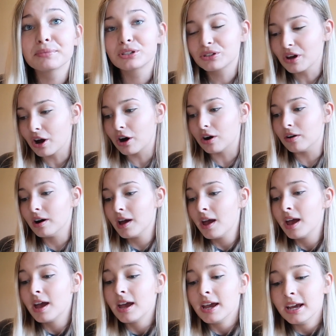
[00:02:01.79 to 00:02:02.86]
So
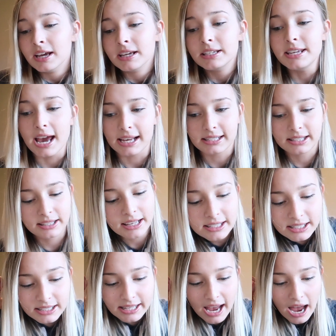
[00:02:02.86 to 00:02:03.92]
yes,
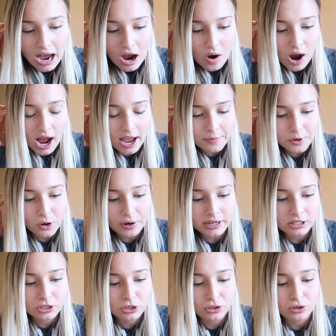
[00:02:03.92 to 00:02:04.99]
this is how I'm
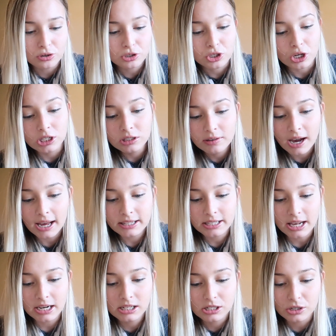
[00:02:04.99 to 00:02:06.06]
going to show you guys
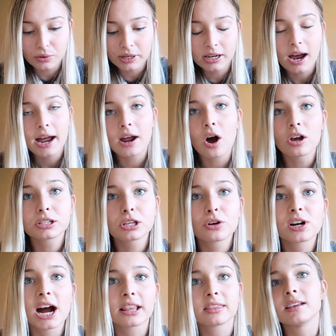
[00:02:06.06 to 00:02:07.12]
how to do it. I also
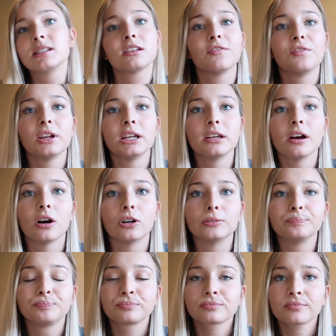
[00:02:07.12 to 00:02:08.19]
got this
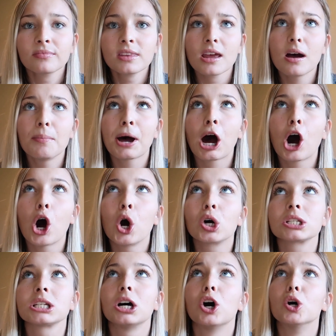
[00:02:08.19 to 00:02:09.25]
video
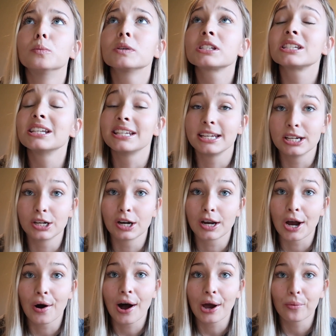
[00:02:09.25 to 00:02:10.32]
about almost a year ago.
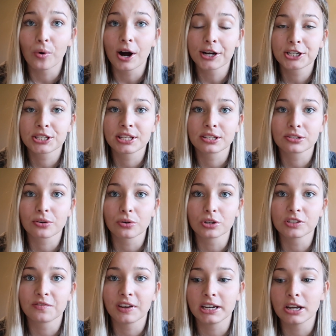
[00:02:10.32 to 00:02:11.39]
I watched this
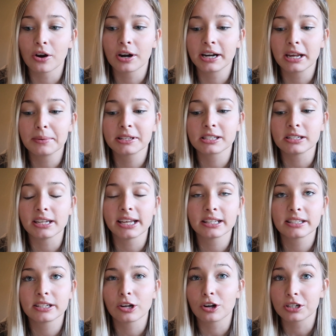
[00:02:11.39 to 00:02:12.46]
girl's video. Her name is
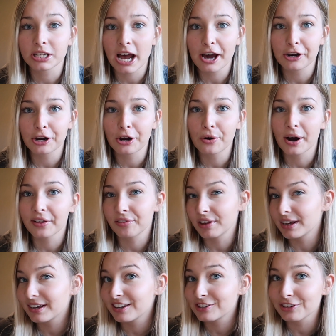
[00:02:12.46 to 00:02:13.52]
Nancy Hurtado, I
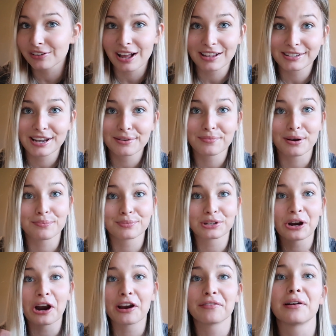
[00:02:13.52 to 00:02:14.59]
think is her last name. I'm
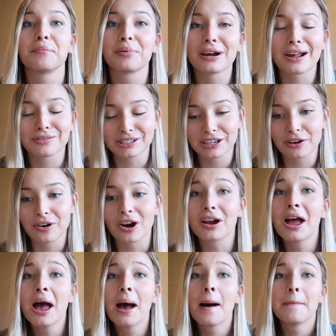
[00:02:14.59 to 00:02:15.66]
sorry if I'm pronouncing it wrong,
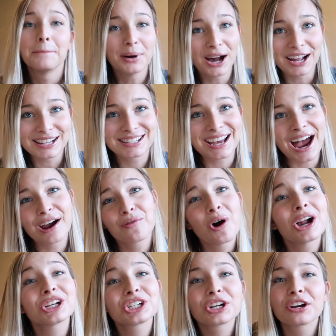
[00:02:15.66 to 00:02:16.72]
but I
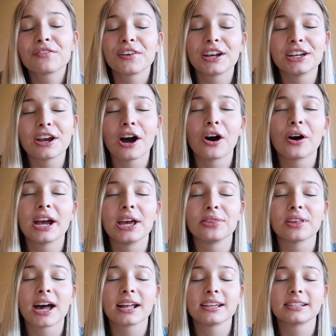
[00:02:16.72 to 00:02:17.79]
watched her video
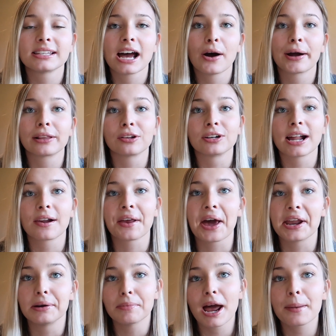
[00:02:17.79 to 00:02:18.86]
and that is how I learned how to
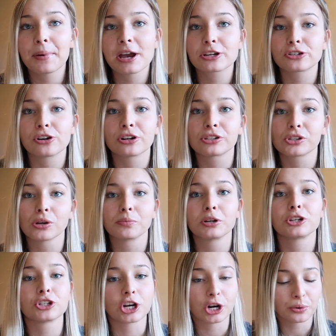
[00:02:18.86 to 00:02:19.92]
edit my pictures, so I'm
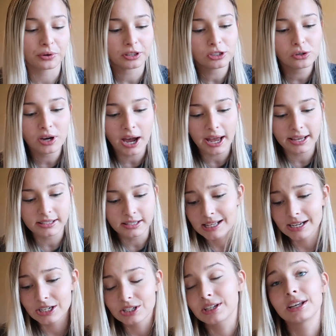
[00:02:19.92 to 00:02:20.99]
going to share it with you guys because
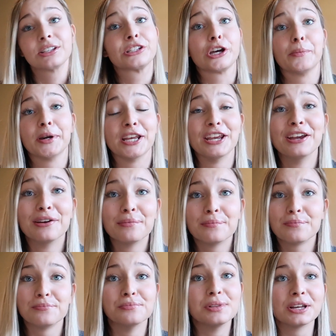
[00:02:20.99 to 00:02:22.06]
I just get so many,
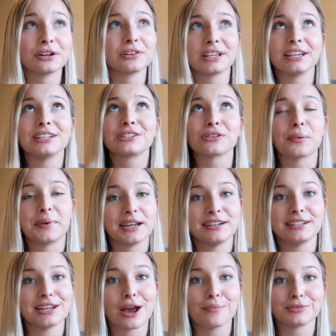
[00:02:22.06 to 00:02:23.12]
literally so many
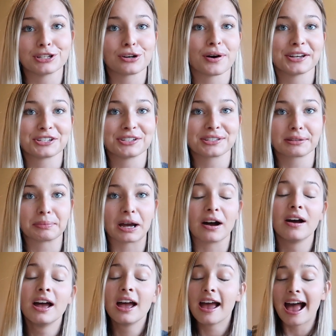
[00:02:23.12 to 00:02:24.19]
DMs and questions
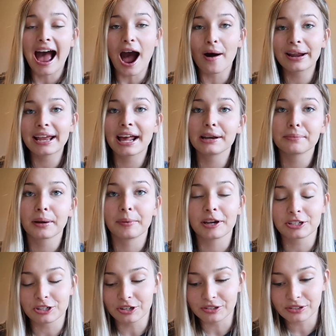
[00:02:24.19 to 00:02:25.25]
about how I edit my
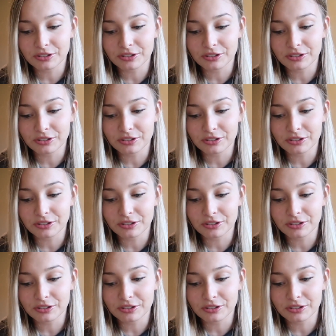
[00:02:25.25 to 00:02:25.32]
pictures.